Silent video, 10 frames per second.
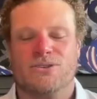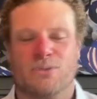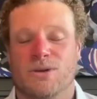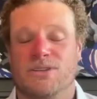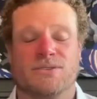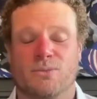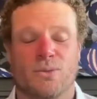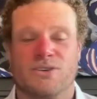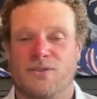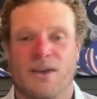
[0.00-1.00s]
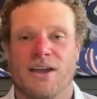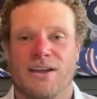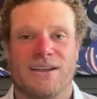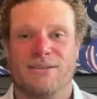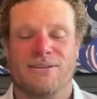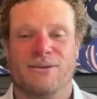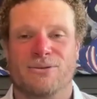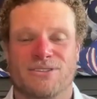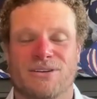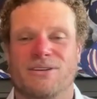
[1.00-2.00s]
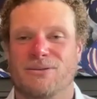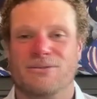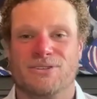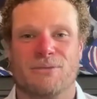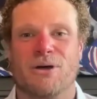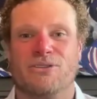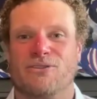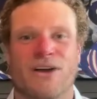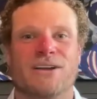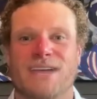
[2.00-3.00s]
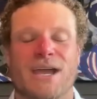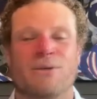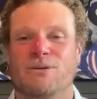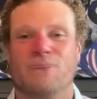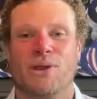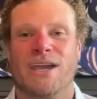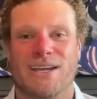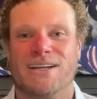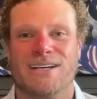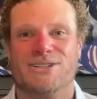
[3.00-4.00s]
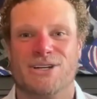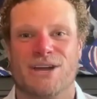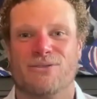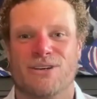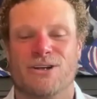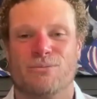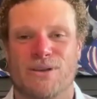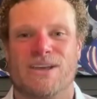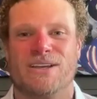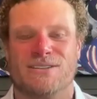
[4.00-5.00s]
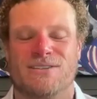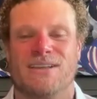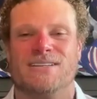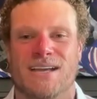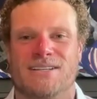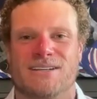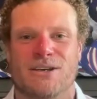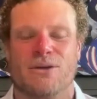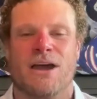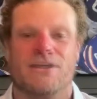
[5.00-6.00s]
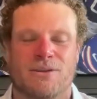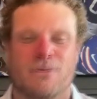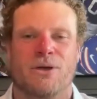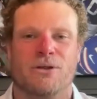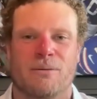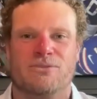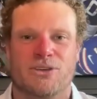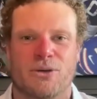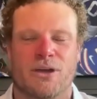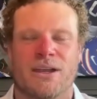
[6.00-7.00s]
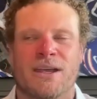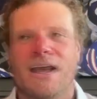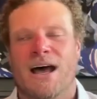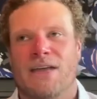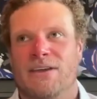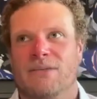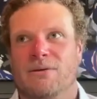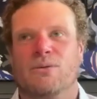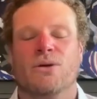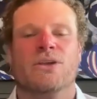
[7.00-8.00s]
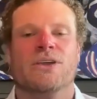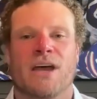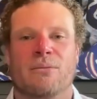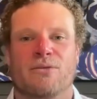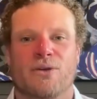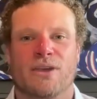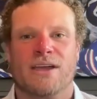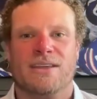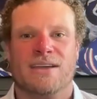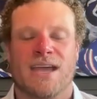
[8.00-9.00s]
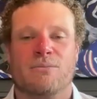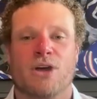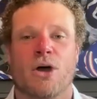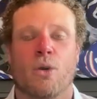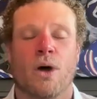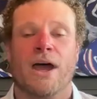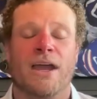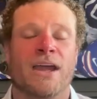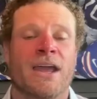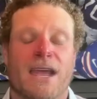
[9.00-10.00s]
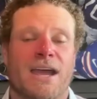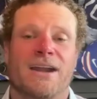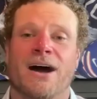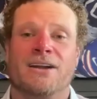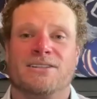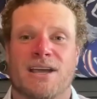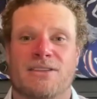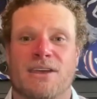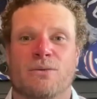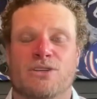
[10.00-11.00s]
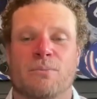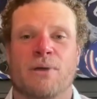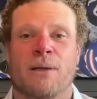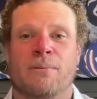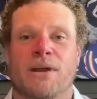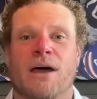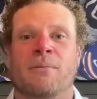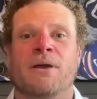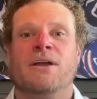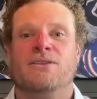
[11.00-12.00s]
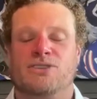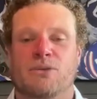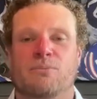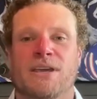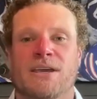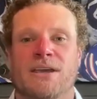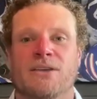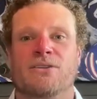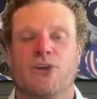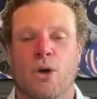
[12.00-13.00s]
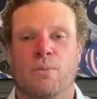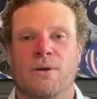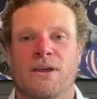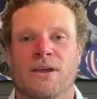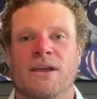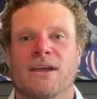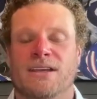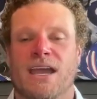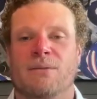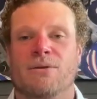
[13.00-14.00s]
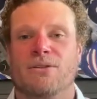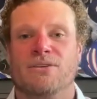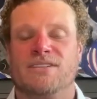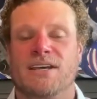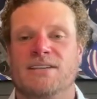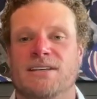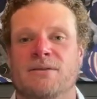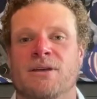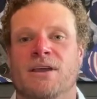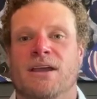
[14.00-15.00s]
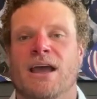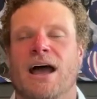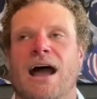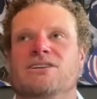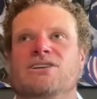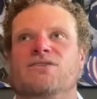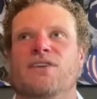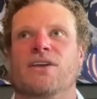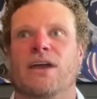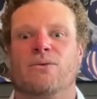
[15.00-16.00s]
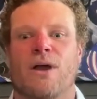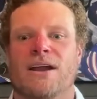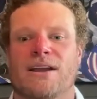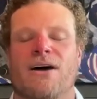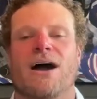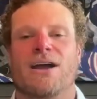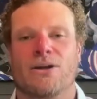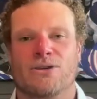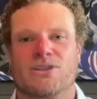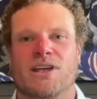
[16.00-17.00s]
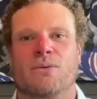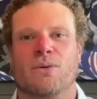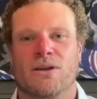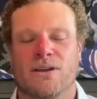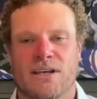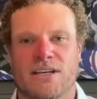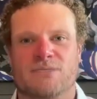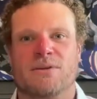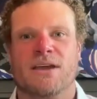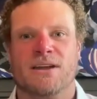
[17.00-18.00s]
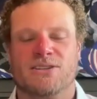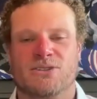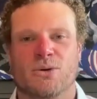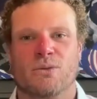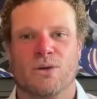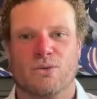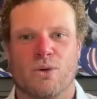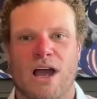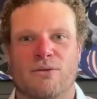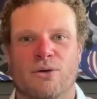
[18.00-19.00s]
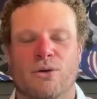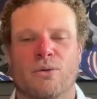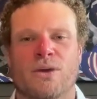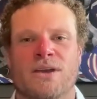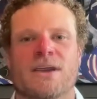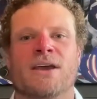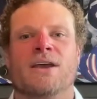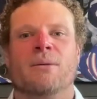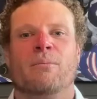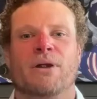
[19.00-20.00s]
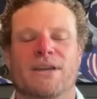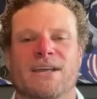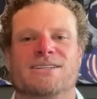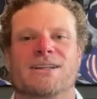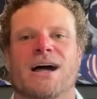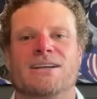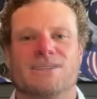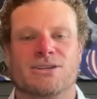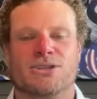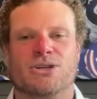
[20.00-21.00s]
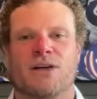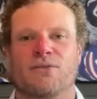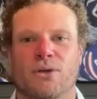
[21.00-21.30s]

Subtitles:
was fun. It was the most fun game we'd play in each and every year because of the intensity around it, the build up to it. I think it'd be really dumb if we let the game go away. And honestly, I think we should bump it up to being the opening game of the season. I just feel like right now, I understand what ESPN is doing with Rivalry Week, but it gets lost in the shuffle